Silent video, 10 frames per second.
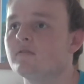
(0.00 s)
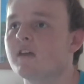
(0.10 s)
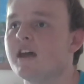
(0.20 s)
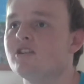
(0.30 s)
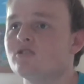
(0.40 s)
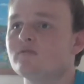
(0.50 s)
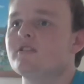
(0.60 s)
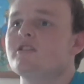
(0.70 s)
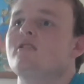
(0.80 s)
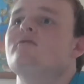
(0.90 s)
The hate should
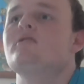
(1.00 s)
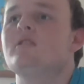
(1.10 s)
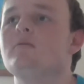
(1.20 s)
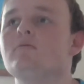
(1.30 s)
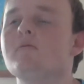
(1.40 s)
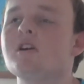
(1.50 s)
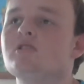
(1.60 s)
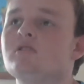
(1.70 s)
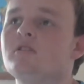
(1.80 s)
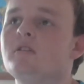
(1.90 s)
really go to
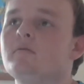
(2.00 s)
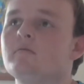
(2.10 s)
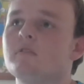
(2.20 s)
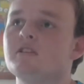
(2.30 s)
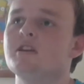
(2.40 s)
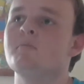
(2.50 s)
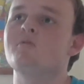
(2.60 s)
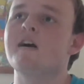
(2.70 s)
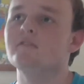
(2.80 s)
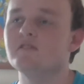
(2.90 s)
Russia, the team
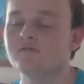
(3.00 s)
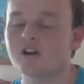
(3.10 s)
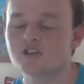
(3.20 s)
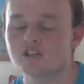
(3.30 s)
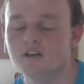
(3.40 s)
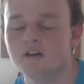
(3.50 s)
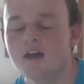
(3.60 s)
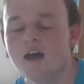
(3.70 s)
around Russia.